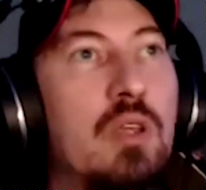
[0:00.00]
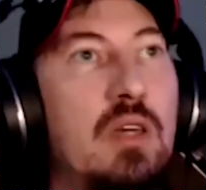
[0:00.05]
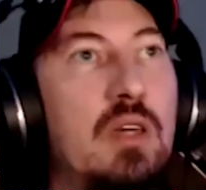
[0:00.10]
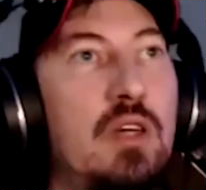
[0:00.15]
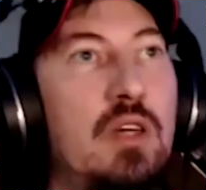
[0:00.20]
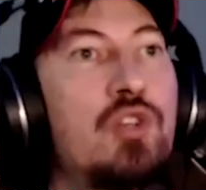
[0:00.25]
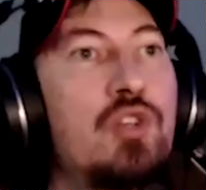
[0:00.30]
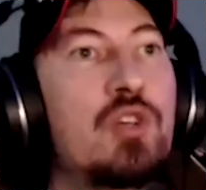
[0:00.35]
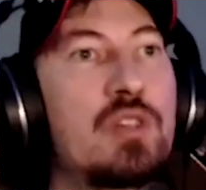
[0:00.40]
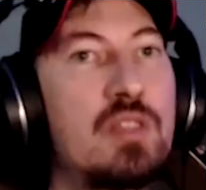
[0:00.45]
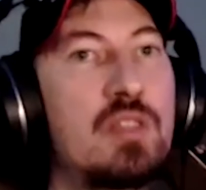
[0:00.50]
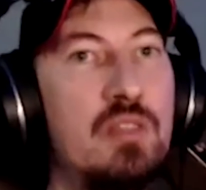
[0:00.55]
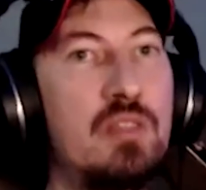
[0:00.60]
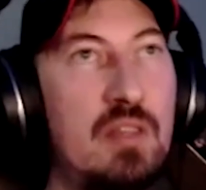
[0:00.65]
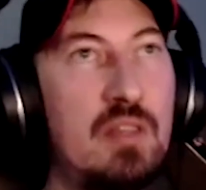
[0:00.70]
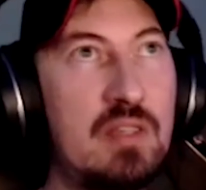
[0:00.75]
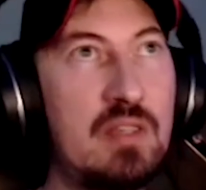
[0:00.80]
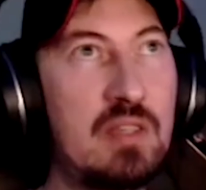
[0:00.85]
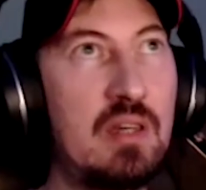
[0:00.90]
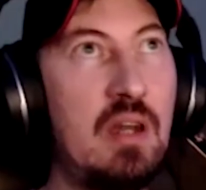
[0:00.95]

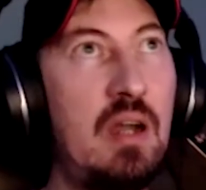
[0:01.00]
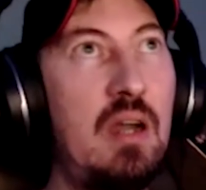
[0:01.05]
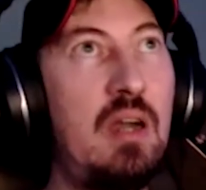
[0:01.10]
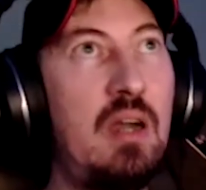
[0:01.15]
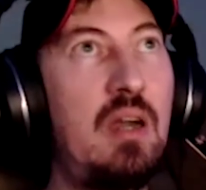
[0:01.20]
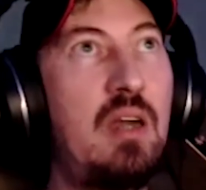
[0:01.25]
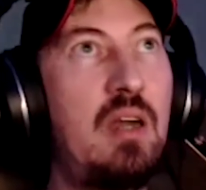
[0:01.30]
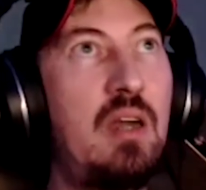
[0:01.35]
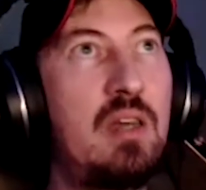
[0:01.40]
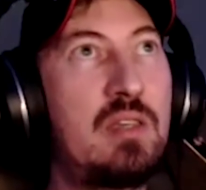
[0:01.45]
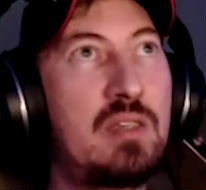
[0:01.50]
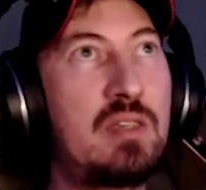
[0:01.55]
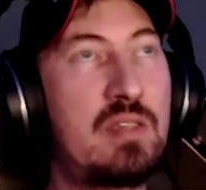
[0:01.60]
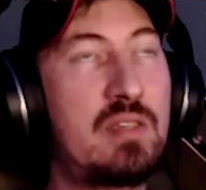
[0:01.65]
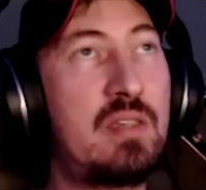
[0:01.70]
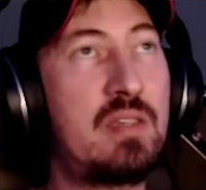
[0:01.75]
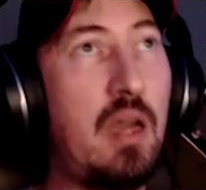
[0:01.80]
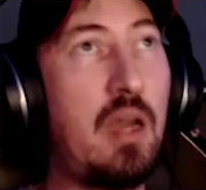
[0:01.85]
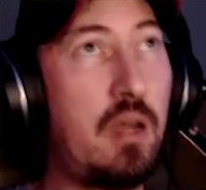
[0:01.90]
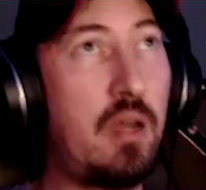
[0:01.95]
This guy is
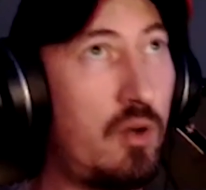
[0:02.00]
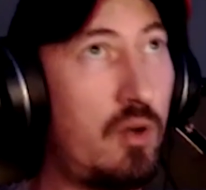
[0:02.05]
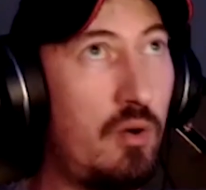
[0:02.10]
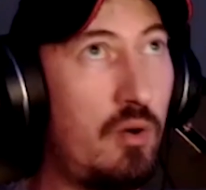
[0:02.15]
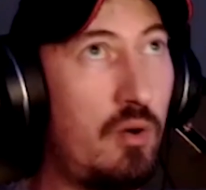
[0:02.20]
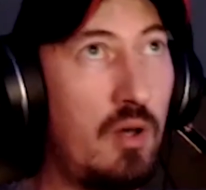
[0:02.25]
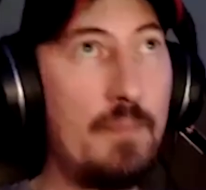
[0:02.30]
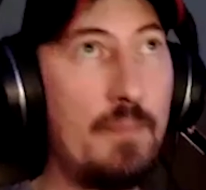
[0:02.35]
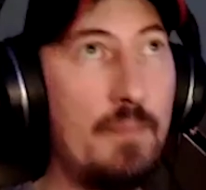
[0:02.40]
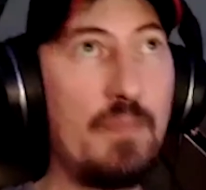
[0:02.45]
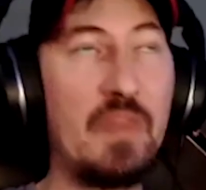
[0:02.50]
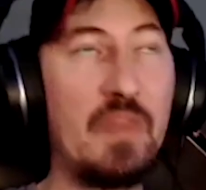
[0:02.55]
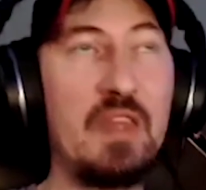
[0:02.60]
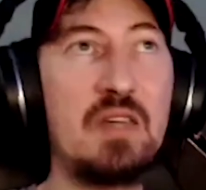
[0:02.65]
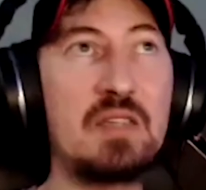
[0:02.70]
psycho. This